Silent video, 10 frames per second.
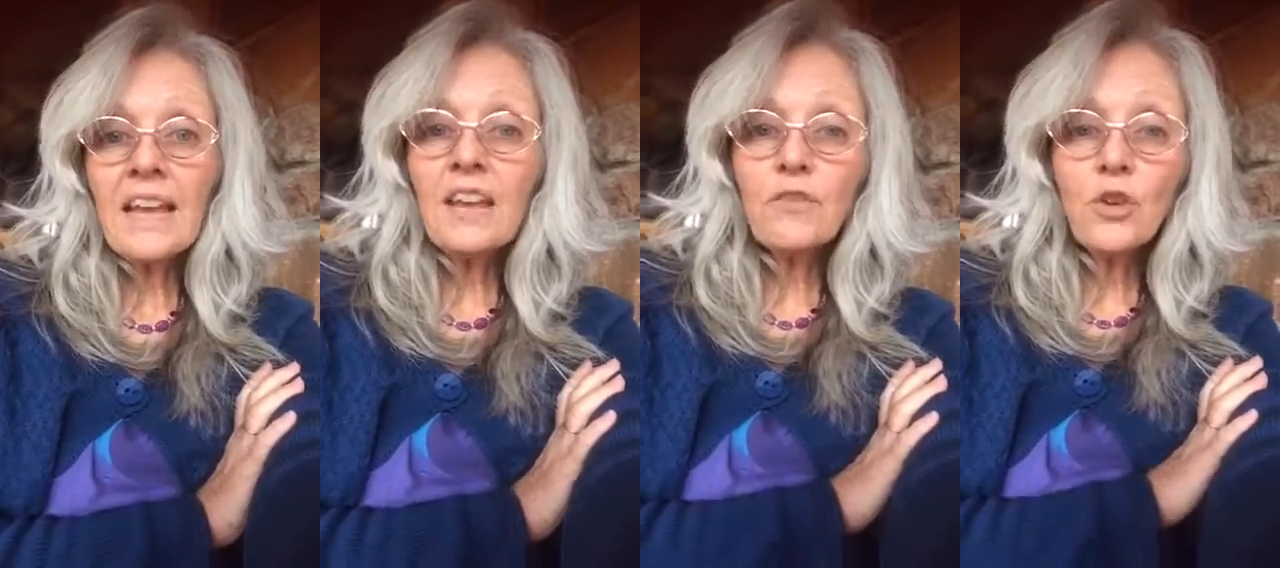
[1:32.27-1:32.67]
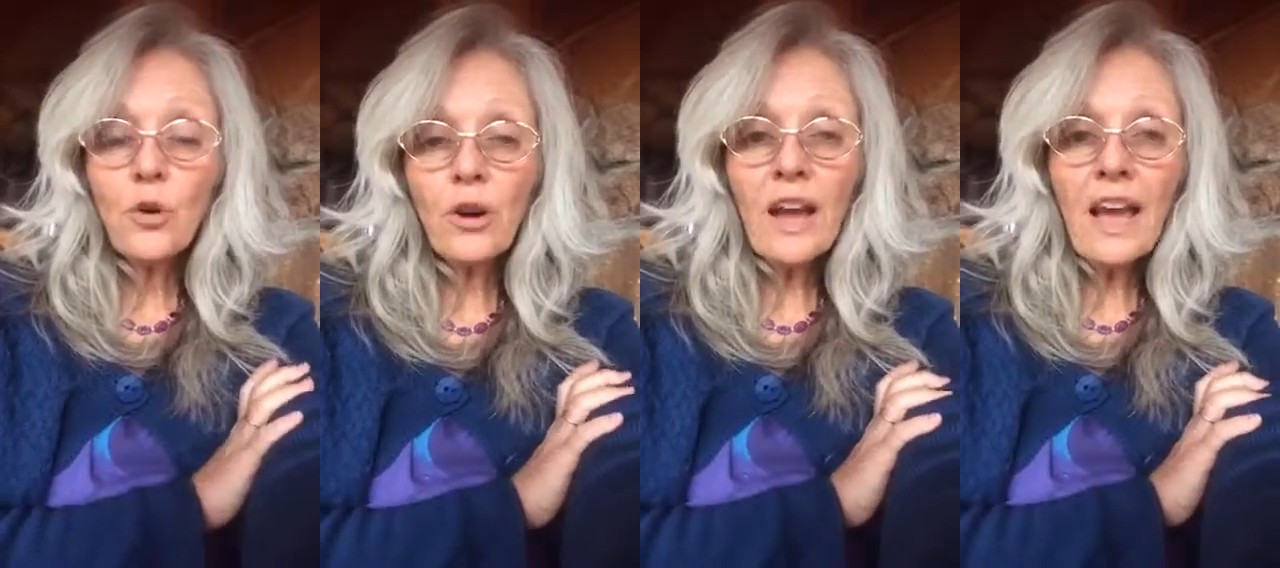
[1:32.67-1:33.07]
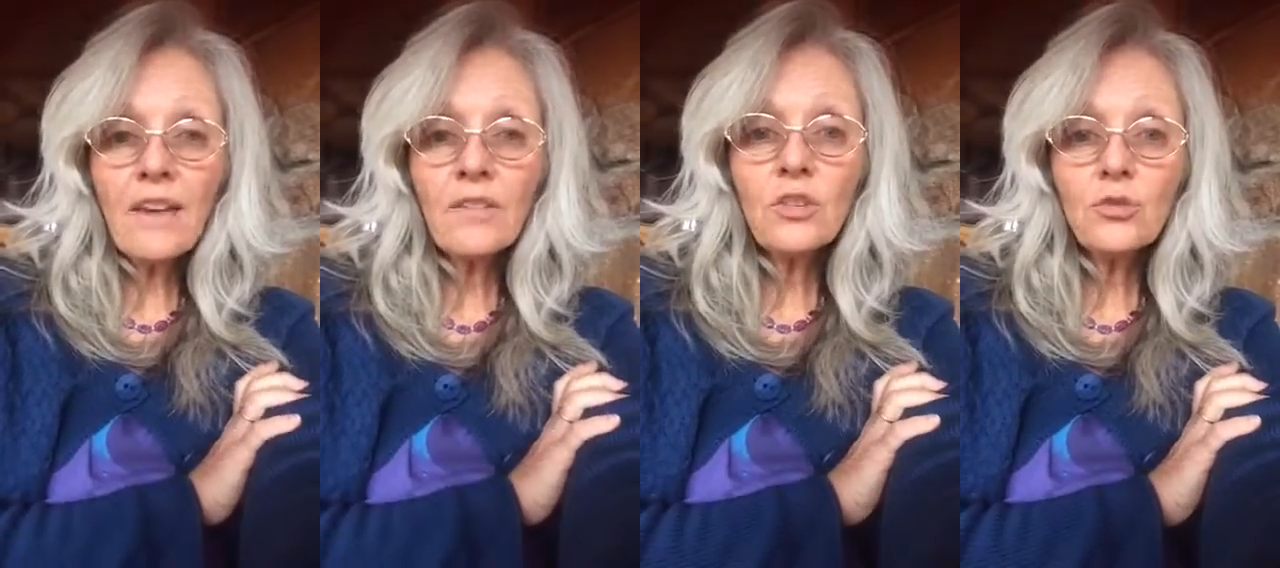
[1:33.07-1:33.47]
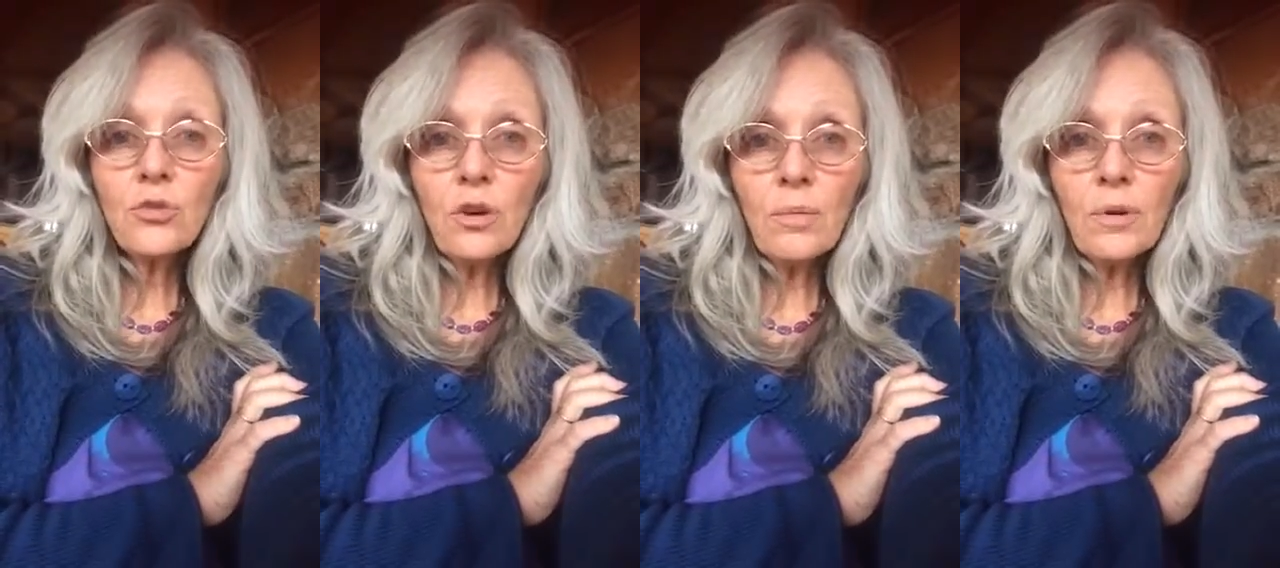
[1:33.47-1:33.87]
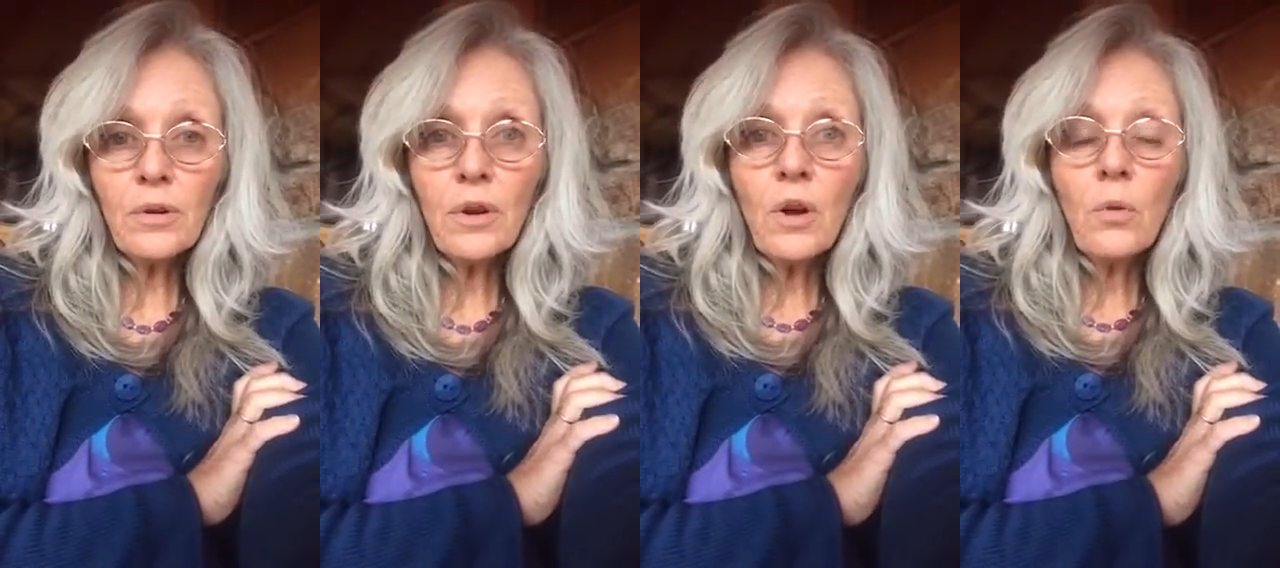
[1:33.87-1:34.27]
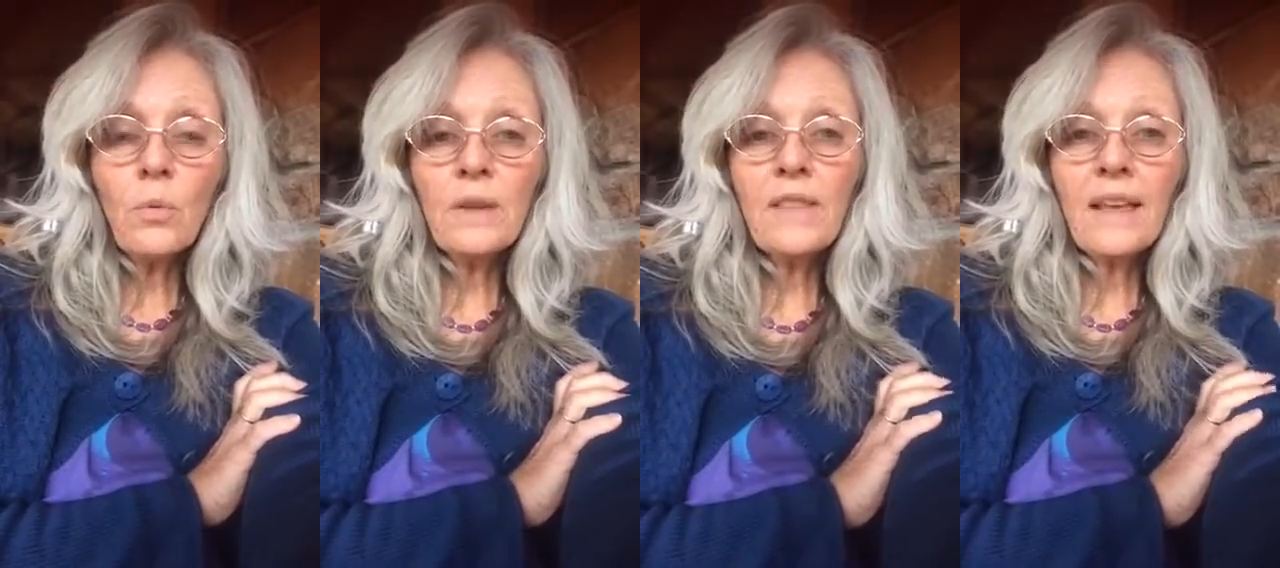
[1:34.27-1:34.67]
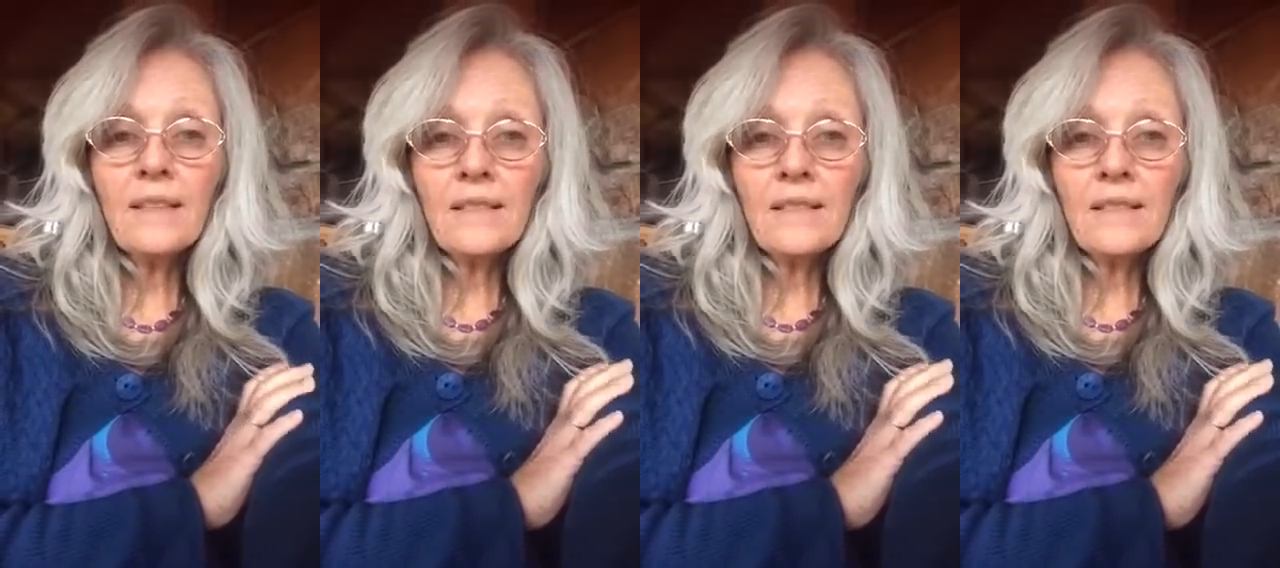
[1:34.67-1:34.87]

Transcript: If you're having trouble with